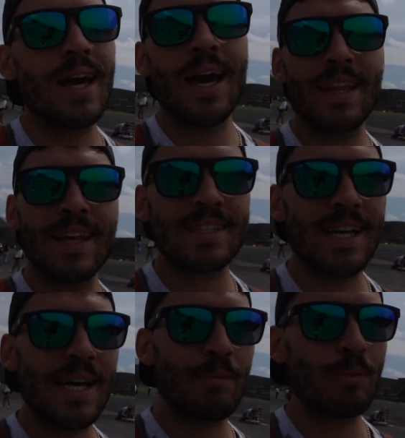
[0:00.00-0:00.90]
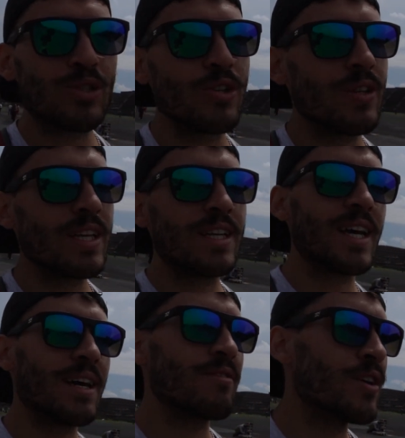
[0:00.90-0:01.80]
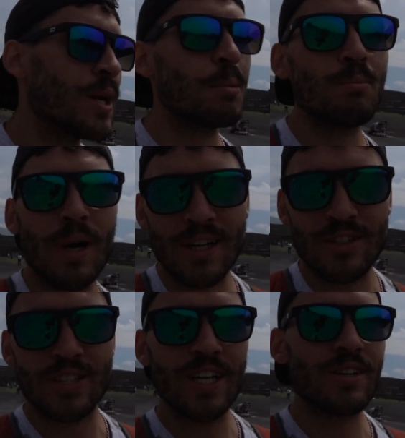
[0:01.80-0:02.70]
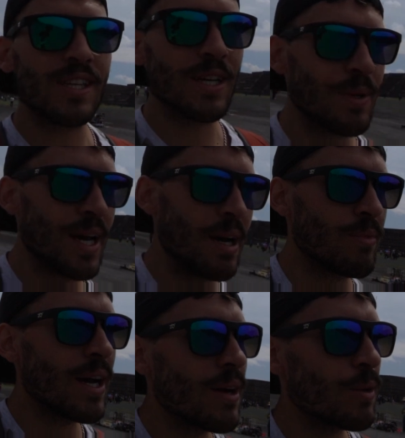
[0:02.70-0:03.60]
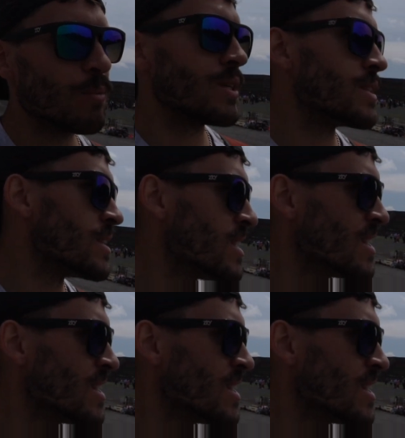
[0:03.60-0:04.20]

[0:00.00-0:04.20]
At that time, I'm sure they didn't have modern chairs like we have now, but